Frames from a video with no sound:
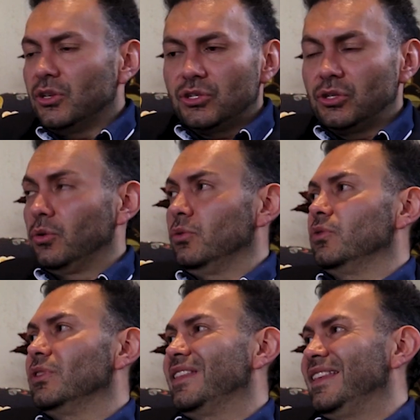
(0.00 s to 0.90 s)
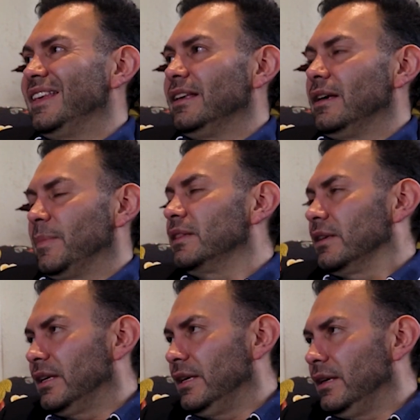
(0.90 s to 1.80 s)
So the
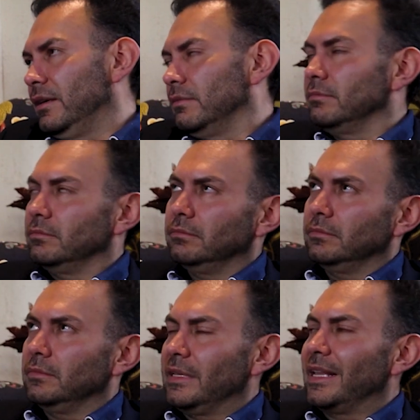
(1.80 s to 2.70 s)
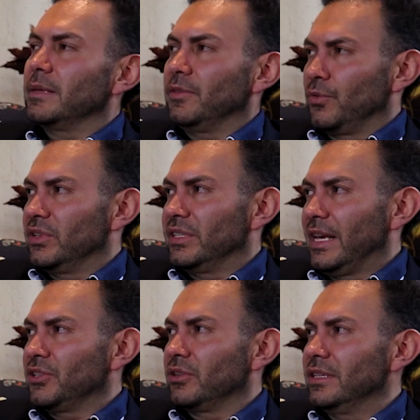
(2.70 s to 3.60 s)
key element for this
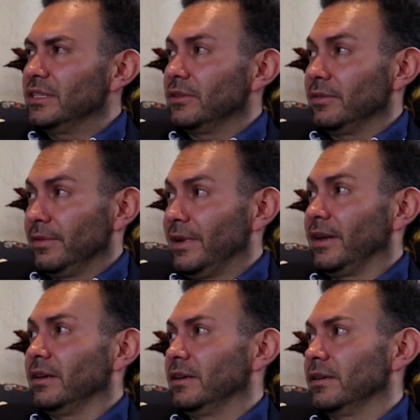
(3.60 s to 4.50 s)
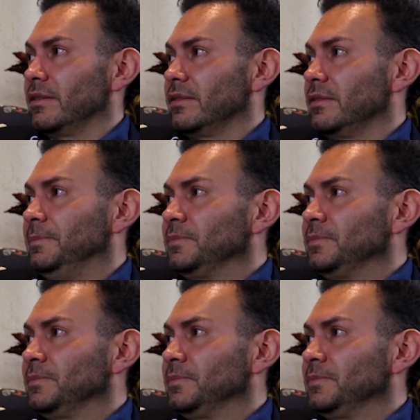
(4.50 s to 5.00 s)
answer is rare earths.